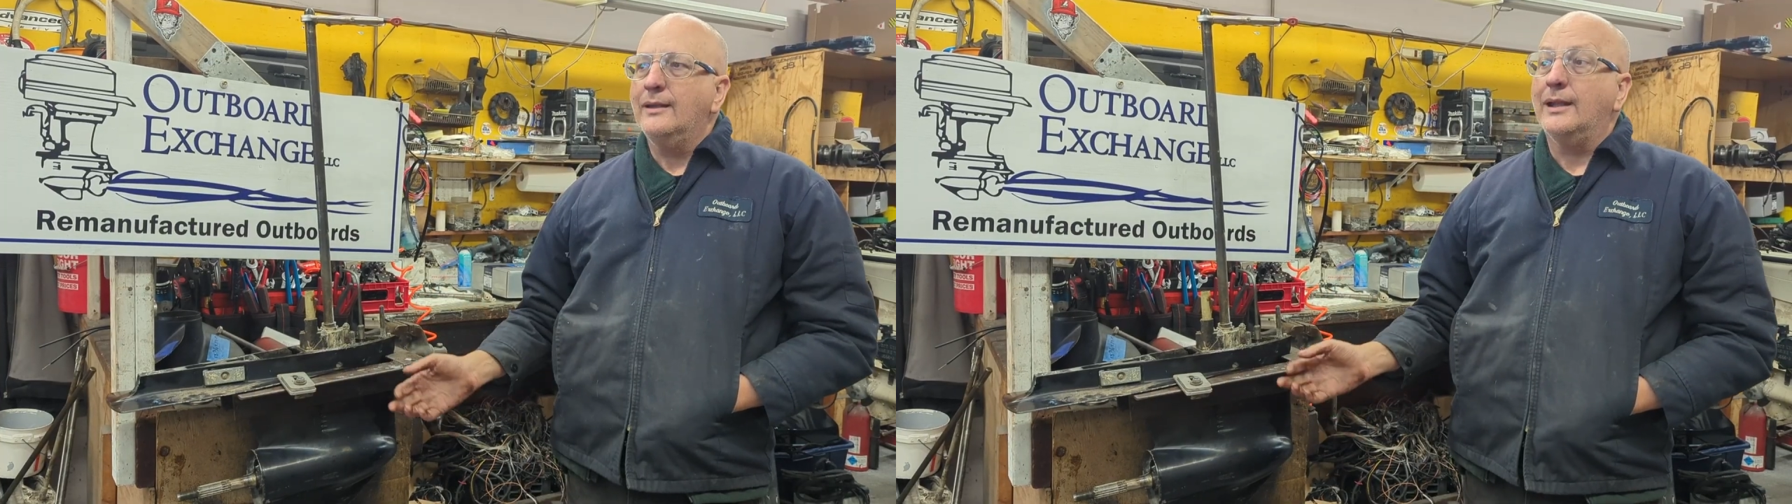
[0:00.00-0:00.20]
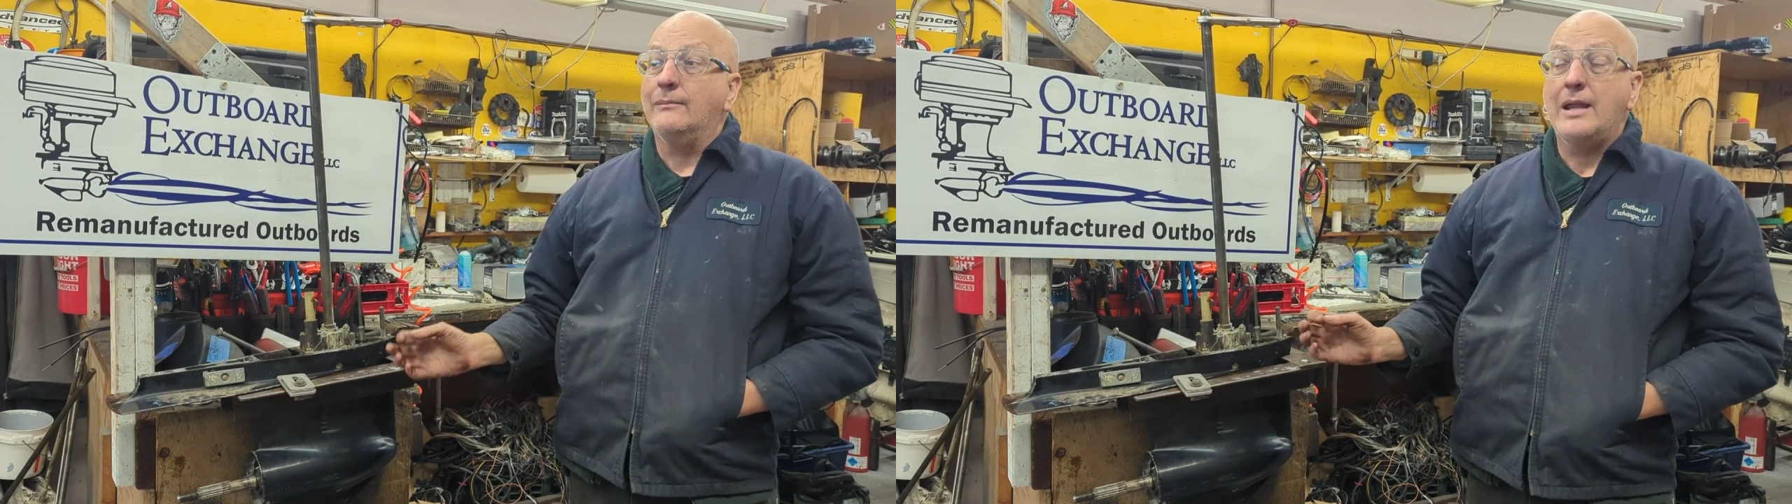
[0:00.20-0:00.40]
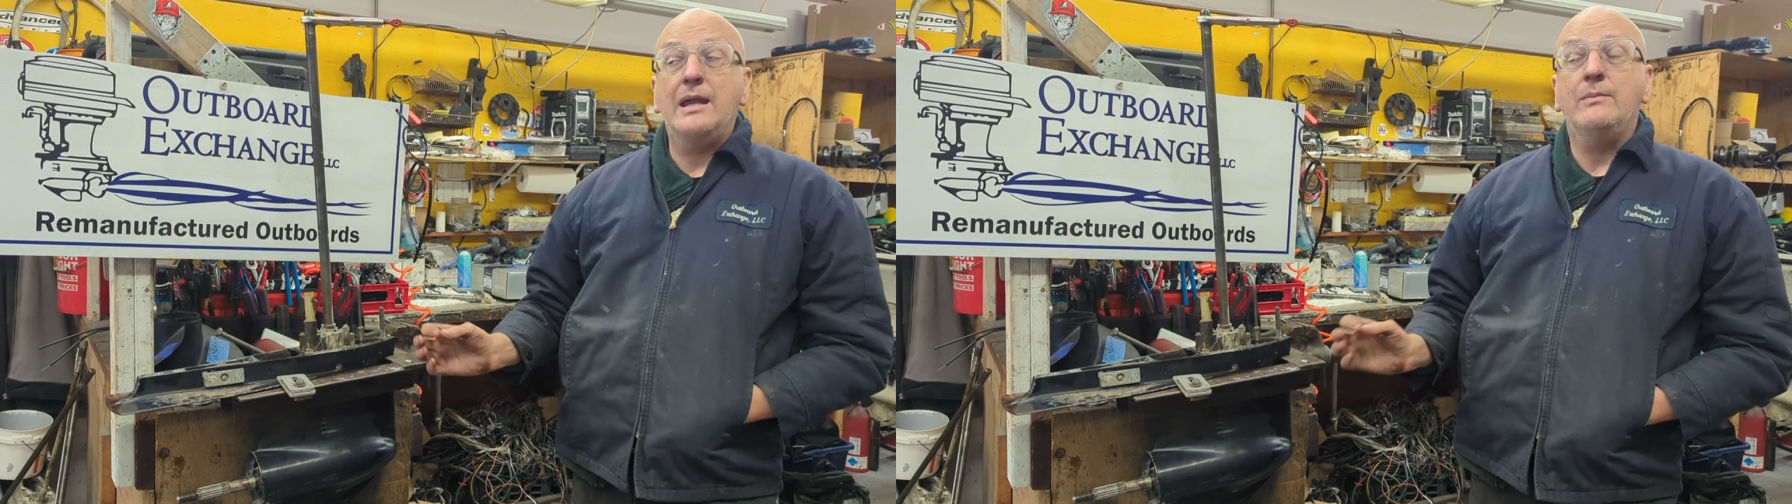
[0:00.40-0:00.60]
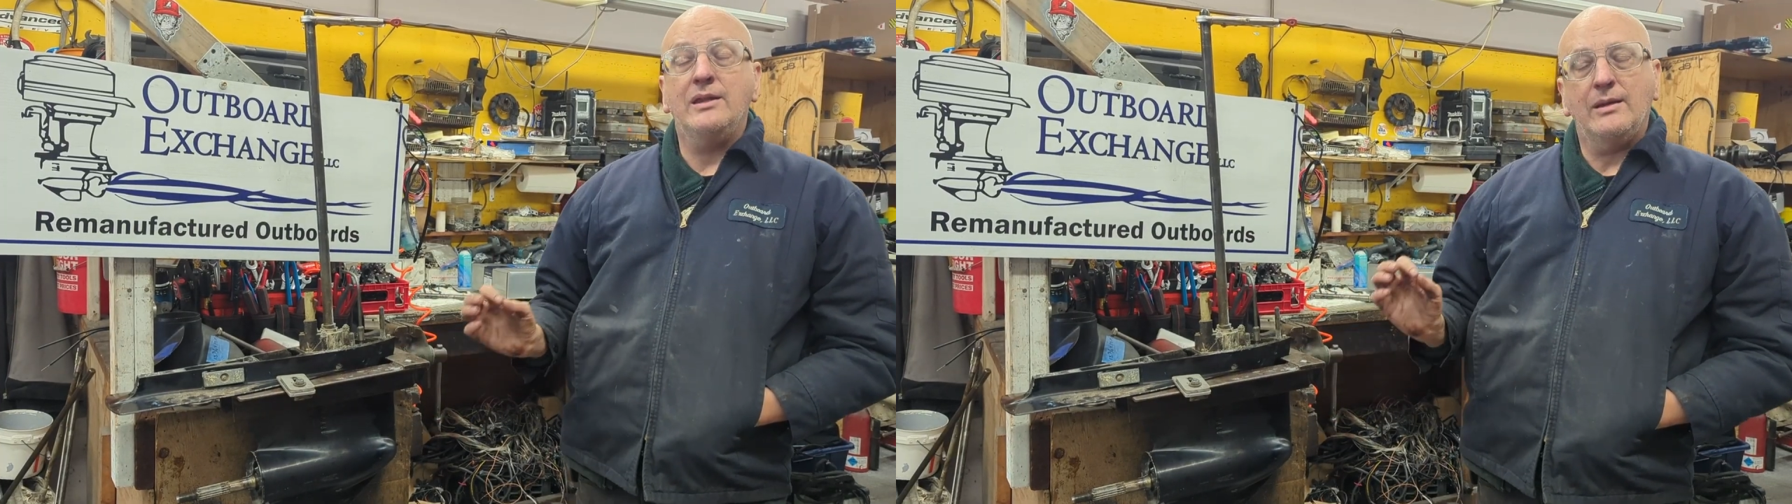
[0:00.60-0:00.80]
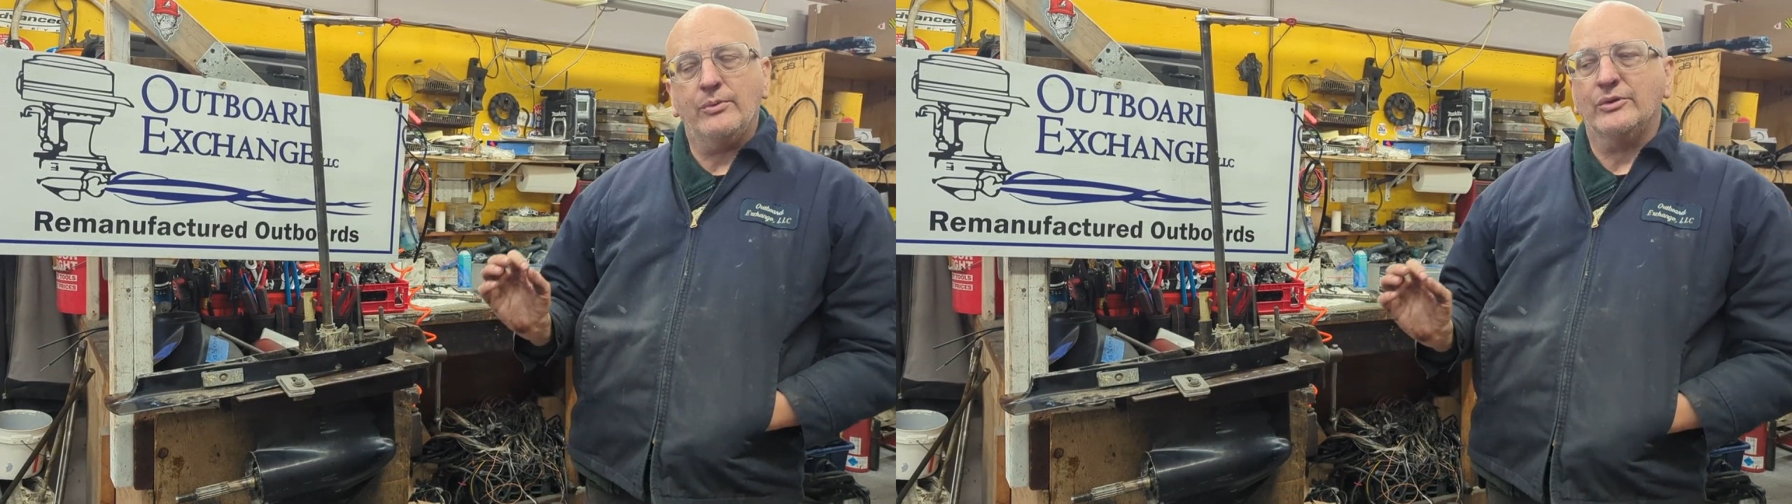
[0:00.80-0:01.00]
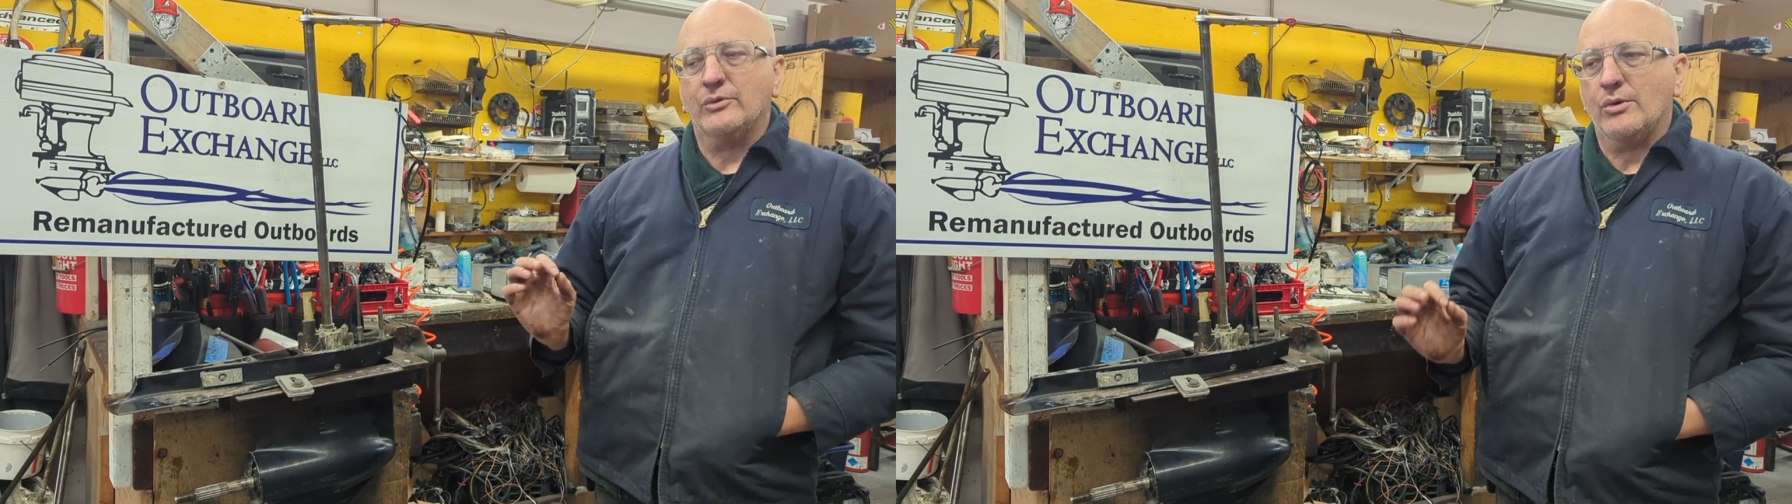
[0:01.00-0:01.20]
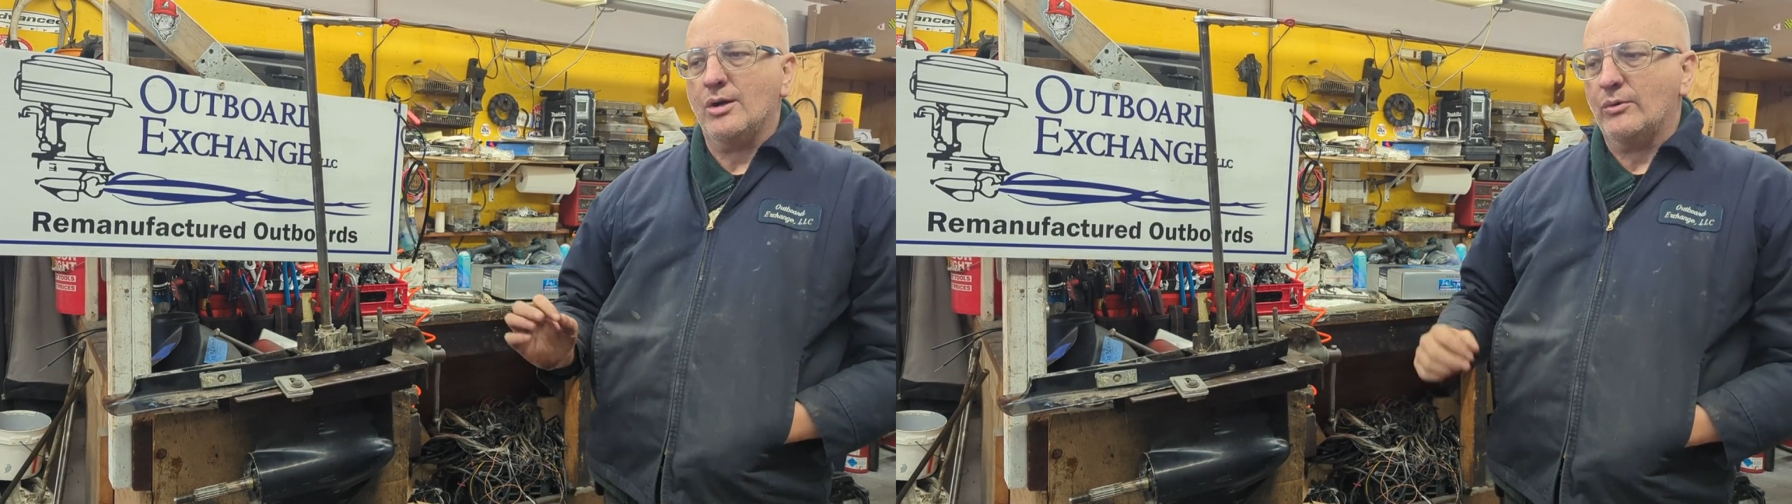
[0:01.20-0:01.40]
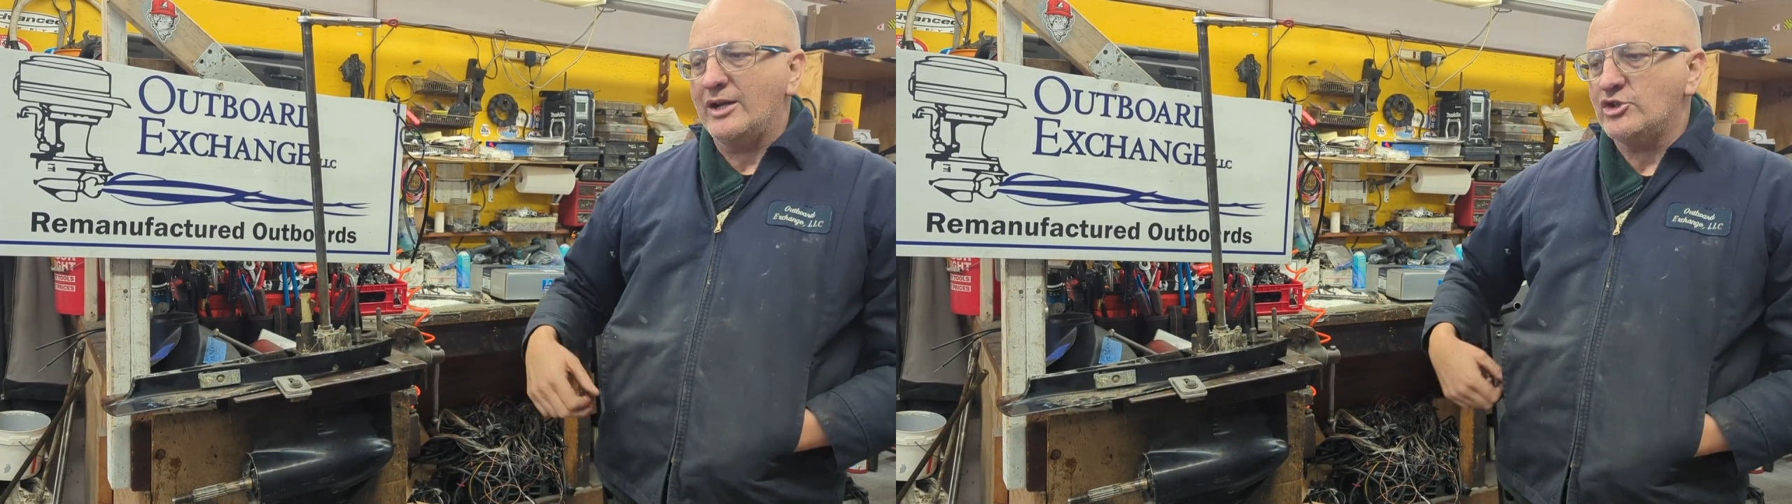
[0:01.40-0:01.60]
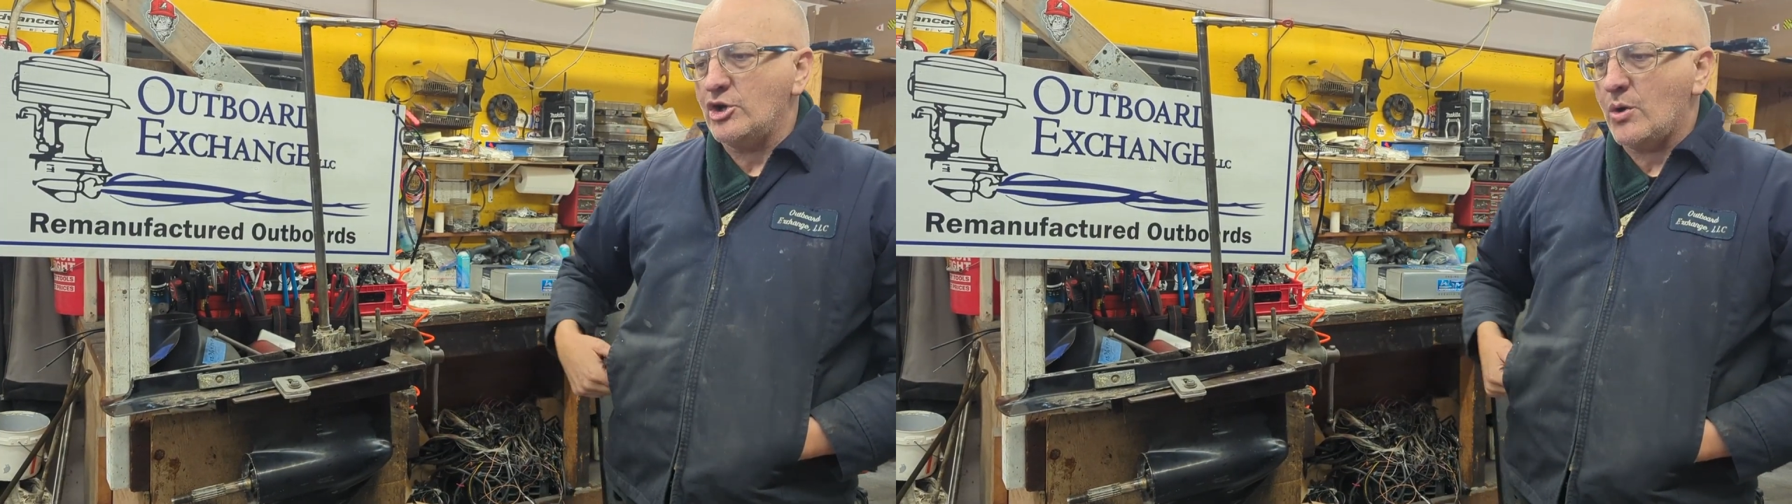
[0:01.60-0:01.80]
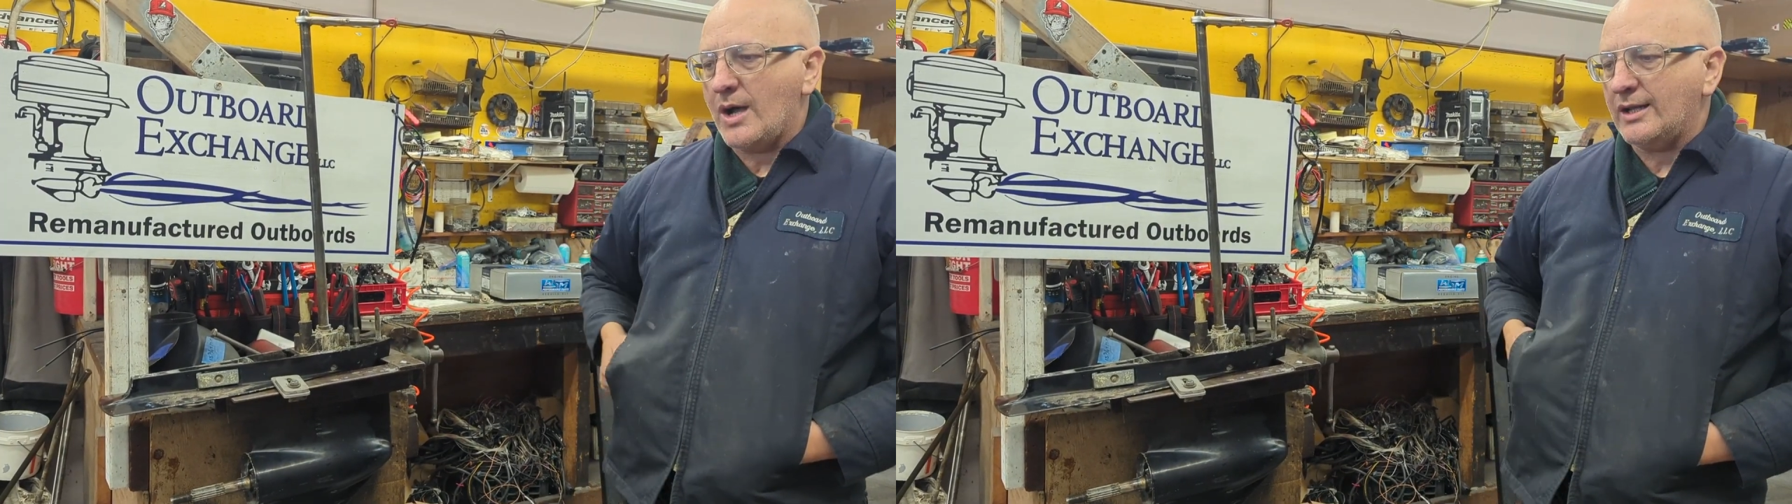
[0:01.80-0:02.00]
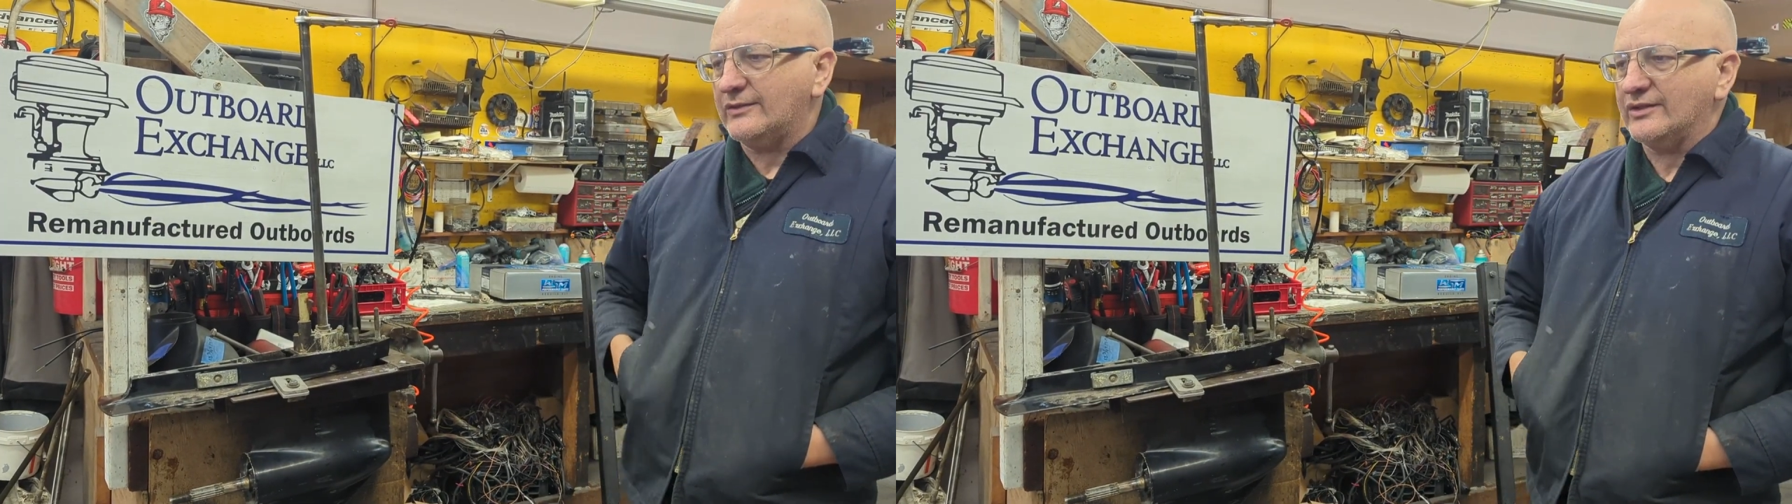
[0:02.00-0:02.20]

And maybe they put the wrong ratio on it.